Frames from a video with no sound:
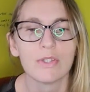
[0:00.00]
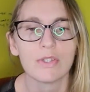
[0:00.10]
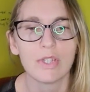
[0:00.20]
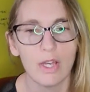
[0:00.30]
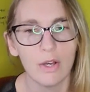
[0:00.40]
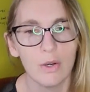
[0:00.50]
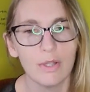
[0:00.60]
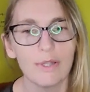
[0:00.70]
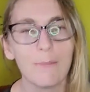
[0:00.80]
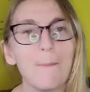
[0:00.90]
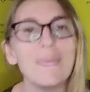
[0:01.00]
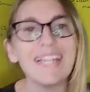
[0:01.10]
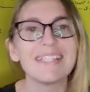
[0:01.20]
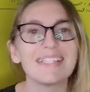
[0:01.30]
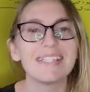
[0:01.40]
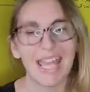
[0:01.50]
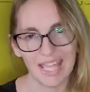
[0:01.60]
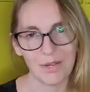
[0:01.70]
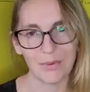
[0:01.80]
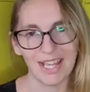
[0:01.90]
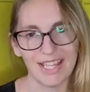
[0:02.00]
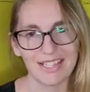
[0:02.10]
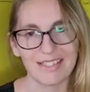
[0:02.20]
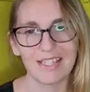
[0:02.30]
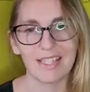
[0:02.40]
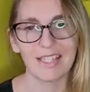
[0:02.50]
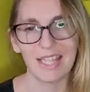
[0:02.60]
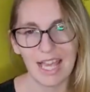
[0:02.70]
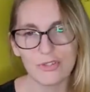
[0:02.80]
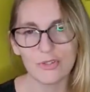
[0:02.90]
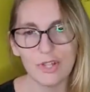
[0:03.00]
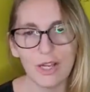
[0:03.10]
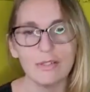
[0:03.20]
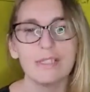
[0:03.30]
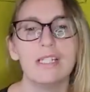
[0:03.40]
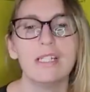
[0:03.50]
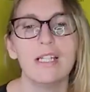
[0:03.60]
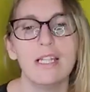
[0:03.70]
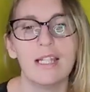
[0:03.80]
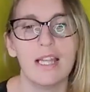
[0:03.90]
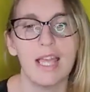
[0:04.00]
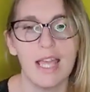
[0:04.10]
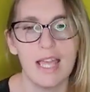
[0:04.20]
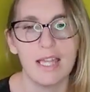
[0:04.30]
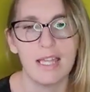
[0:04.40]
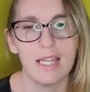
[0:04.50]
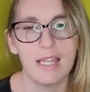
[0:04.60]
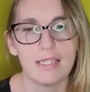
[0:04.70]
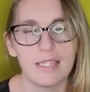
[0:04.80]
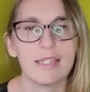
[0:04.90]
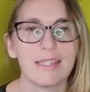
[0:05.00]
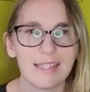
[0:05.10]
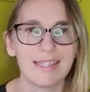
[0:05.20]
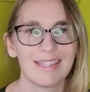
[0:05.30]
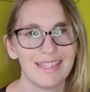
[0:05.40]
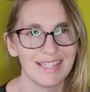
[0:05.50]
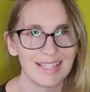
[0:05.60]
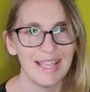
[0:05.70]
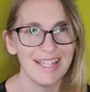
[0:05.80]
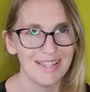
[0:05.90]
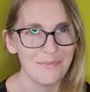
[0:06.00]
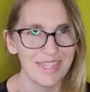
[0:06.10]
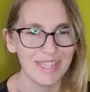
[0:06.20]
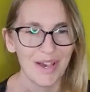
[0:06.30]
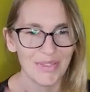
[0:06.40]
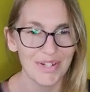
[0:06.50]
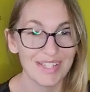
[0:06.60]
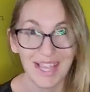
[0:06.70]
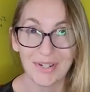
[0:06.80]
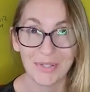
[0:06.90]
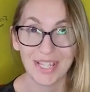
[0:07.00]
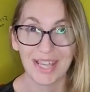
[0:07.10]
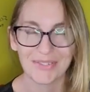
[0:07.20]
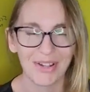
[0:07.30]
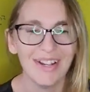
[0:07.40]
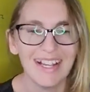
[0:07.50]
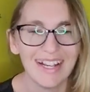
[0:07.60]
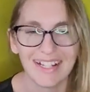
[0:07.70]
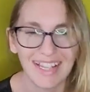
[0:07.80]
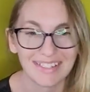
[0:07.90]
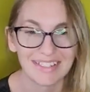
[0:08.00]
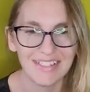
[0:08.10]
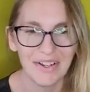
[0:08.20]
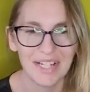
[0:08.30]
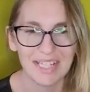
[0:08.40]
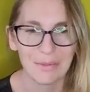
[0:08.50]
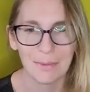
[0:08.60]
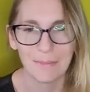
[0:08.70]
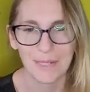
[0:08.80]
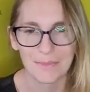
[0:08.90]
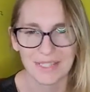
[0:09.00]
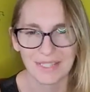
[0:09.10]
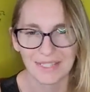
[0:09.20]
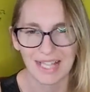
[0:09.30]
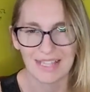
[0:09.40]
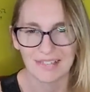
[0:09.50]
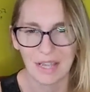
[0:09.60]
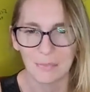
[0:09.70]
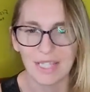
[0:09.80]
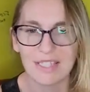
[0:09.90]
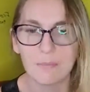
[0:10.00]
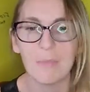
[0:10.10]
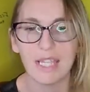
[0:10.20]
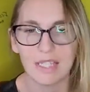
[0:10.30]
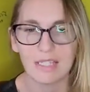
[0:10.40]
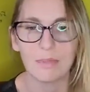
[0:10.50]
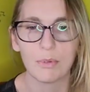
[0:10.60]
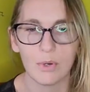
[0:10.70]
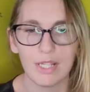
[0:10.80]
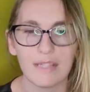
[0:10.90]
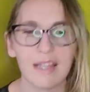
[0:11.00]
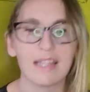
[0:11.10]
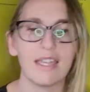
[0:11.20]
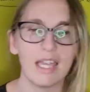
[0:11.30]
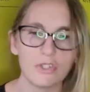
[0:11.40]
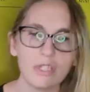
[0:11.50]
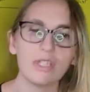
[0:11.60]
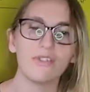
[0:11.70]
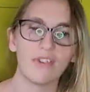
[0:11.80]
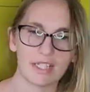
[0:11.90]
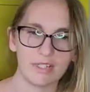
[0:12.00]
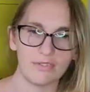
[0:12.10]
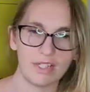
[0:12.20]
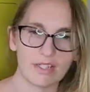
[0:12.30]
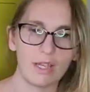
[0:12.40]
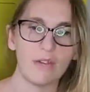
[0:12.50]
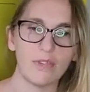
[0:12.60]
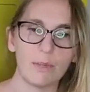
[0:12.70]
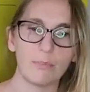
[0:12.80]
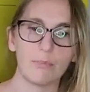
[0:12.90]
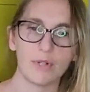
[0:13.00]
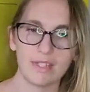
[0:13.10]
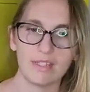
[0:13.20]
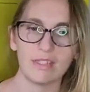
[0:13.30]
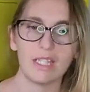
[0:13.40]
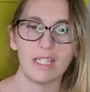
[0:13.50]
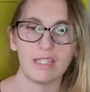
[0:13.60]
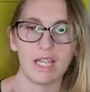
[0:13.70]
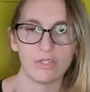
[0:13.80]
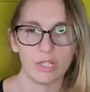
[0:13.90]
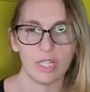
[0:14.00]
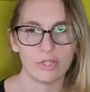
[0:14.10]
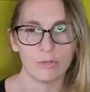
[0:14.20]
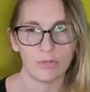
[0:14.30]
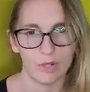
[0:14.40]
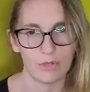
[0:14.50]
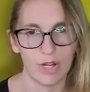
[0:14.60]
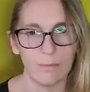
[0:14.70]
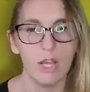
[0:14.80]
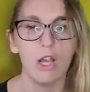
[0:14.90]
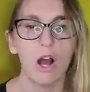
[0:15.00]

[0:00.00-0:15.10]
So, main takeaways: Castro, and this time the author is actually Castro. Again, no idea what my brain was thinking last time, is making the point that gauging the effectiveness of a prison in education program